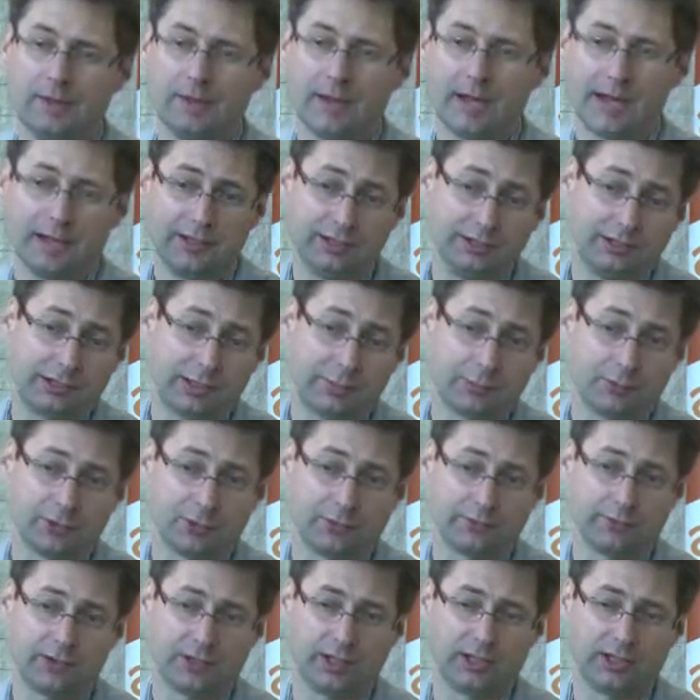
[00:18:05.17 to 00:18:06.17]
And in terms
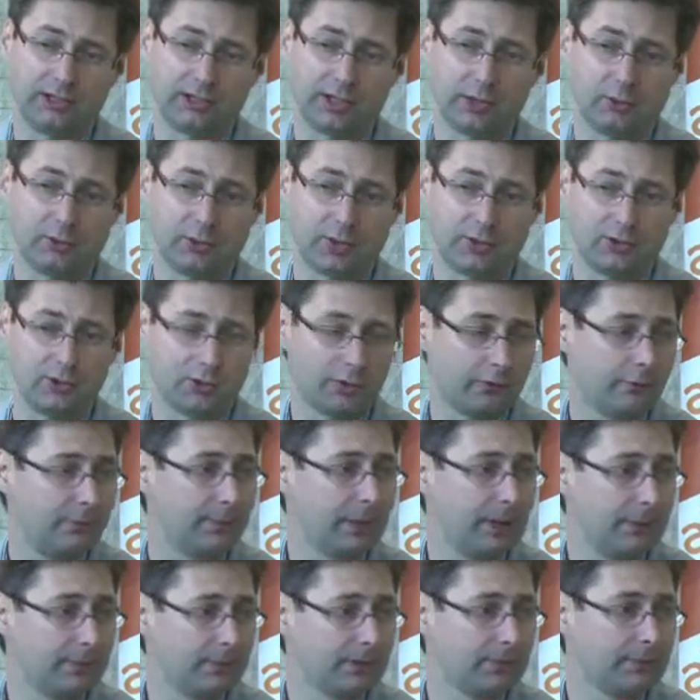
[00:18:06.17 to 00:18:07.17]
of the integration of
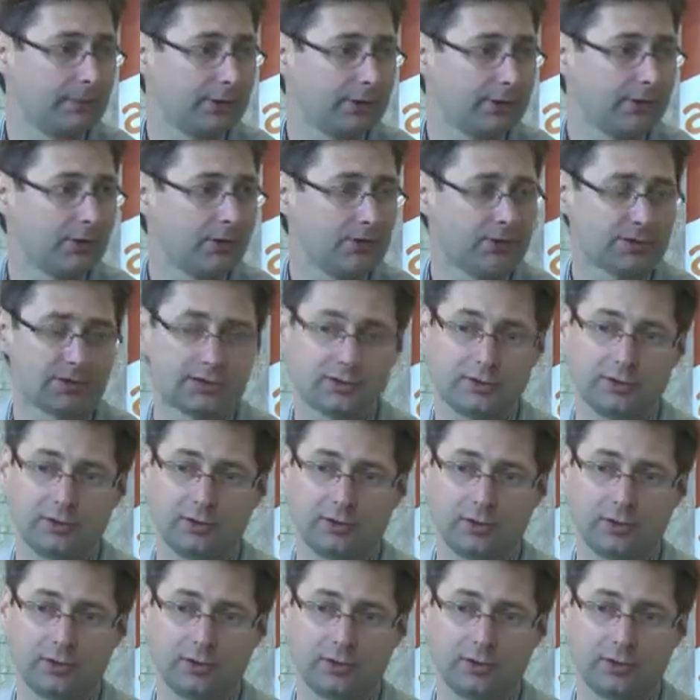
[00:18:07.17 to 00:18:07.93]
payment methods,